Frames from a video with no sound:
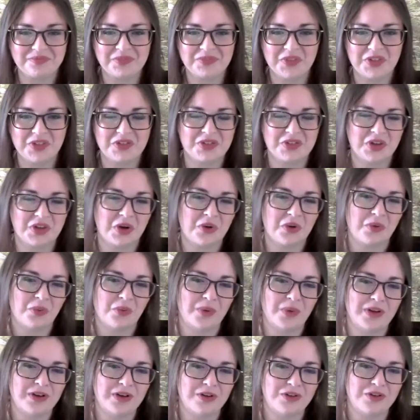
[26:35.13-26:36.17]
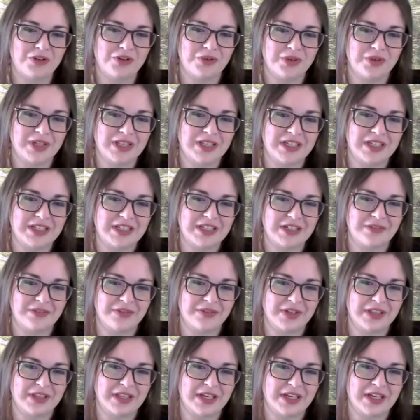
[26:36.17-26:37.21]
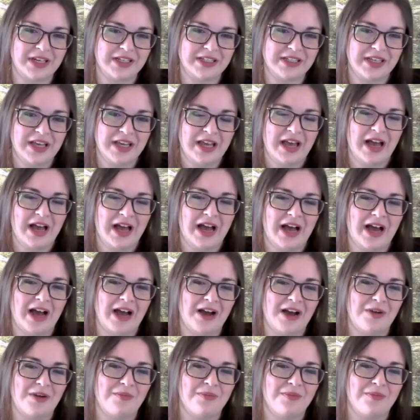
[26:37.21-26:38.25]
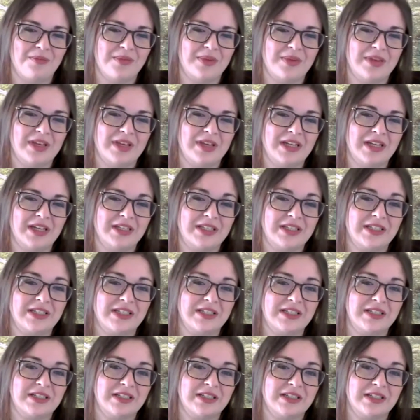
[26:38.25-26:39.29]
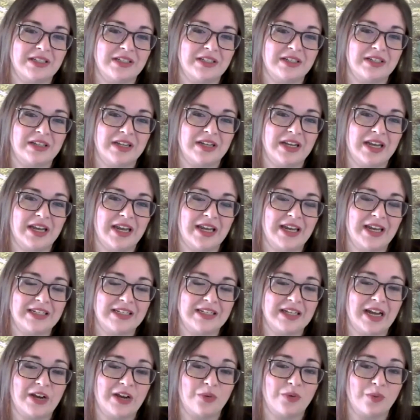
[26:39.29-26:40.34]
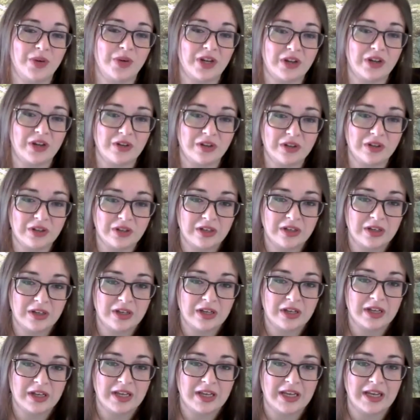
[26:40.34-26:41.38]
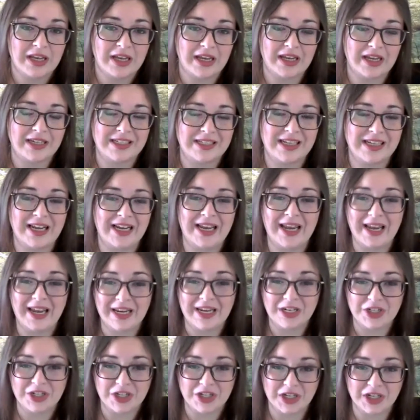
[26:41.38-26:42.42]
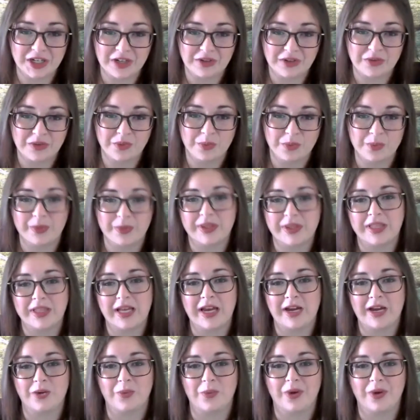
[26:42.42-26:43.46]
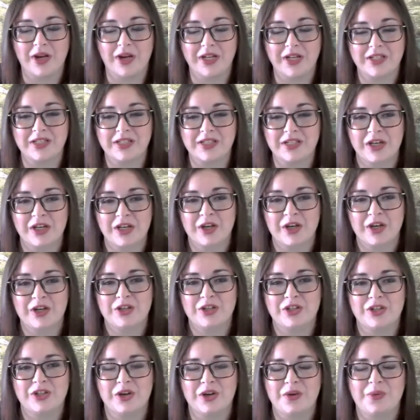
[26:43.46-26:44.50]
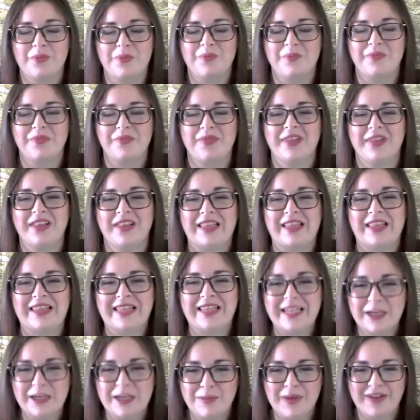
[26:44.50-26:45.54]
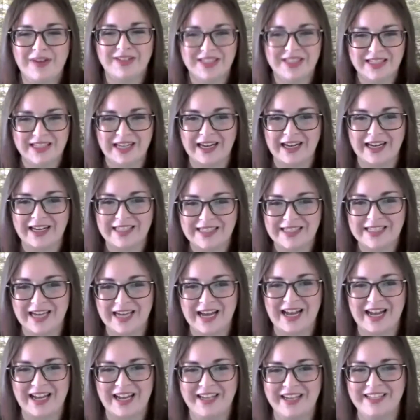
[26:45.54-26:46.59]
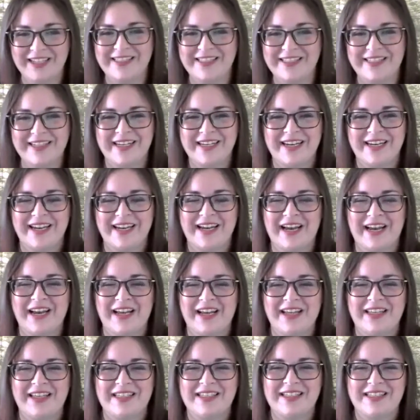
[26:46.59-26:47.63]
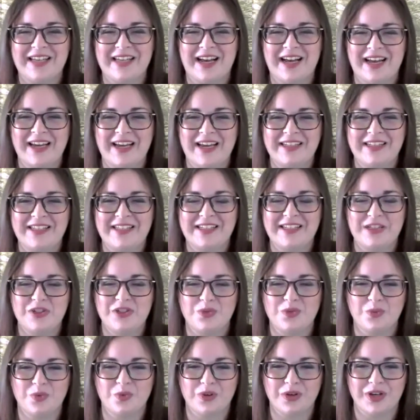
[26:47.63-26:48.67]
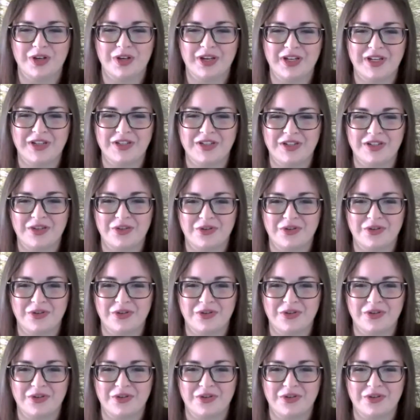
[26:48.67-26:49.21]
So when you're doing these different things, it's anti-wrinkle, anti-aging with the egg whites. So think about science, guys. Science is working to